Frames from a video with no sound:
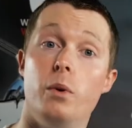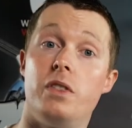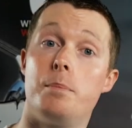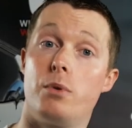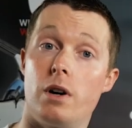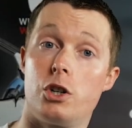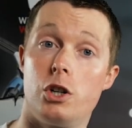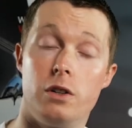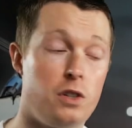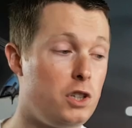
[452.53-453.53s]
With the
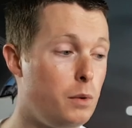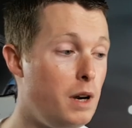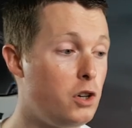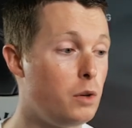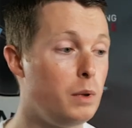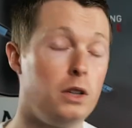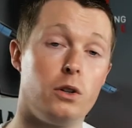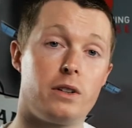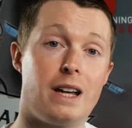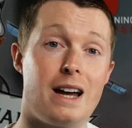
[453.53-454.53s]
brush situation we
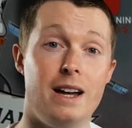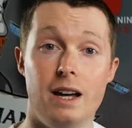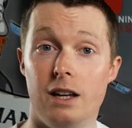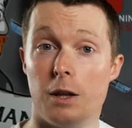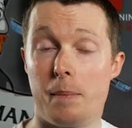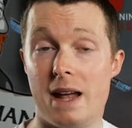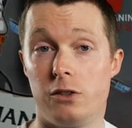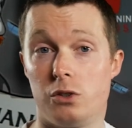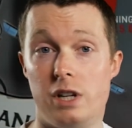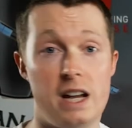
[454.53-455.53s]
looked at, the
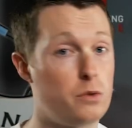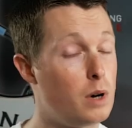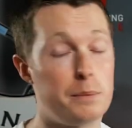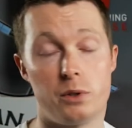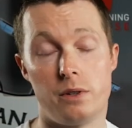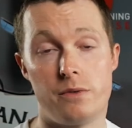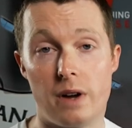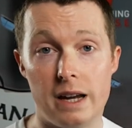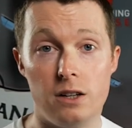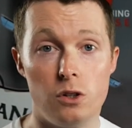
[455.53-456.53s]
pencil jets were absolutely
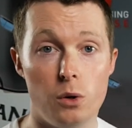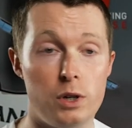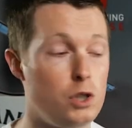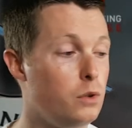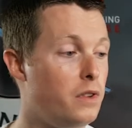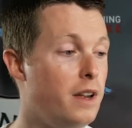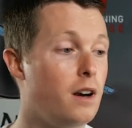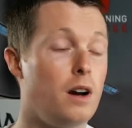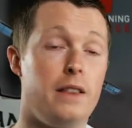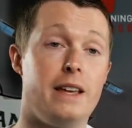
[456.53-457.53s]
fine, no issues
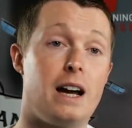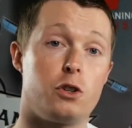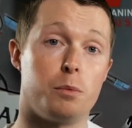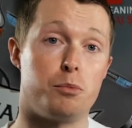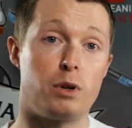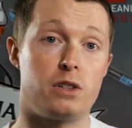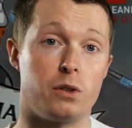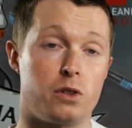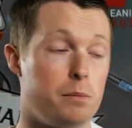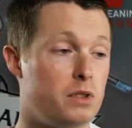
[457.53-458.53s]
there, and the actual
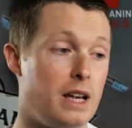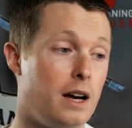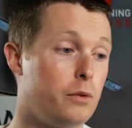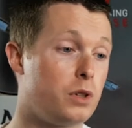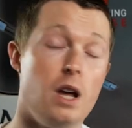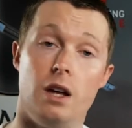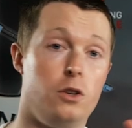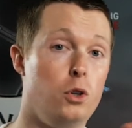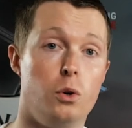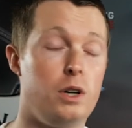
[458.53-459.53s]
bristles themselves,
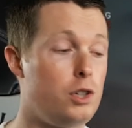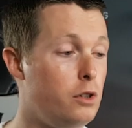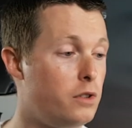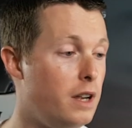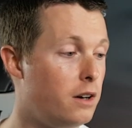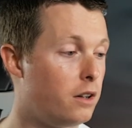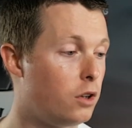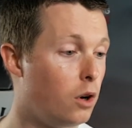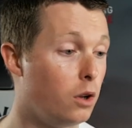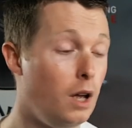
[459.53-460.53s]
no issues there
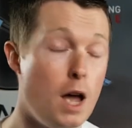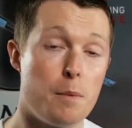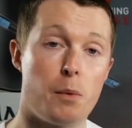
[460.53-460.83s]
at all.